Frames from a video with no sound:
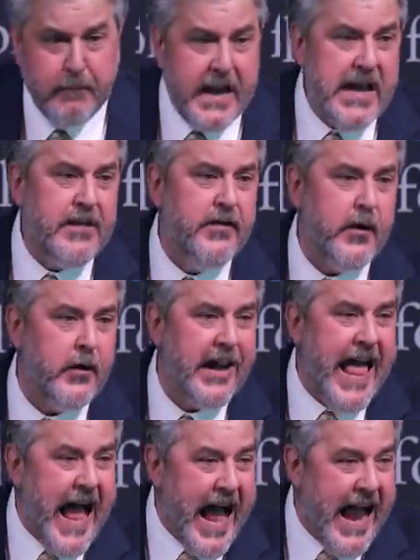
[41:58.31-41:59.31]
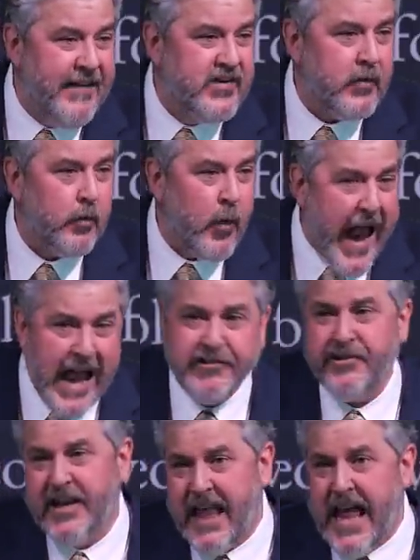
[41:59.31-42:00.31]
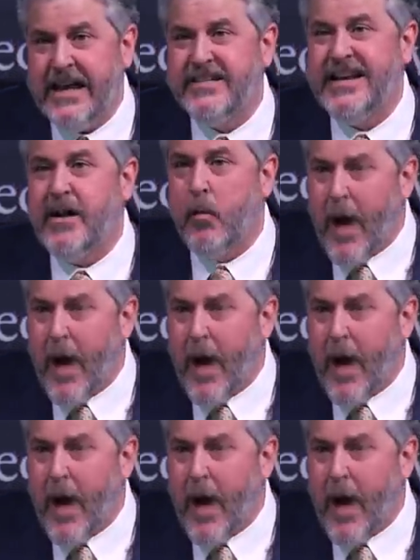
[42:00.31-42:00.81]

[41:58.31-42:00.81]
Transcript: spend their lives rationalizing